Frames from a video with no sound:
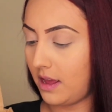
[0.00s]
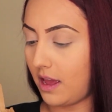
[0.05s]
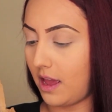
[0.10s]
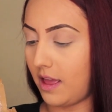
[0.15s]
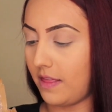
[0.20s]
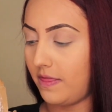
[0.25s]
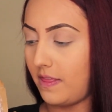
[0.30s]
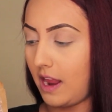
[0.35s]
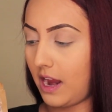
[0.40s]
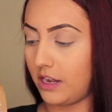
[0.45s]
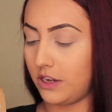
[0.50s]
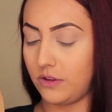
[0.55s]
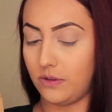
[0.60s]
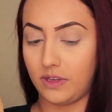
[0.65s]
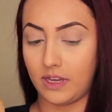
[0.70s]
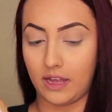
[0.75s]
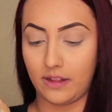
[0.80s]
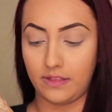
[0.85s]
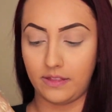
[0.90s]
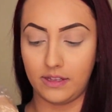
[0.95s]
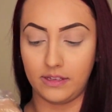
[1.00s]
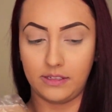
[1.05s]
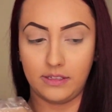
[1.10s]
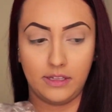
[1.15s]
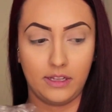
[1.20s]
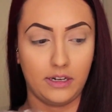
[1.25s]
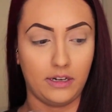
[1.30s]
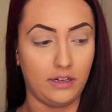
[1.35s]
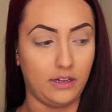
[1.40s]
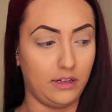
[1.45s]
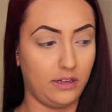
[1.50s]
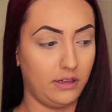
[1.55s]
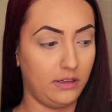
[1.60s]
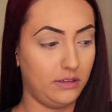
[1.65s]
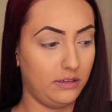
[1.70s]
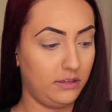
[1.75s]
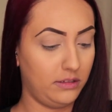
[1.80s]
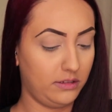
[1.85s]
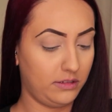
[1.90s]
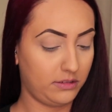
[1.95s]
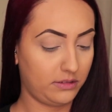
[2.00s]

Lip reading: And then you get this little